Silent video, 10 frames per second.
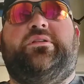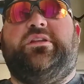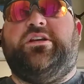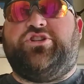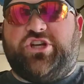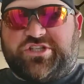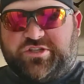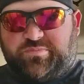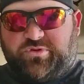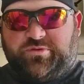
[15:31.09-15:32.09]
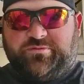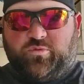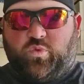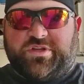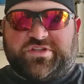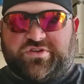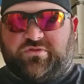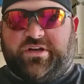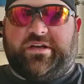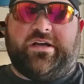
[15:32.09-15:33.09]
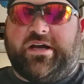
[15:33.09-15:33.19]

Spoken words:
the adjustable windscreen.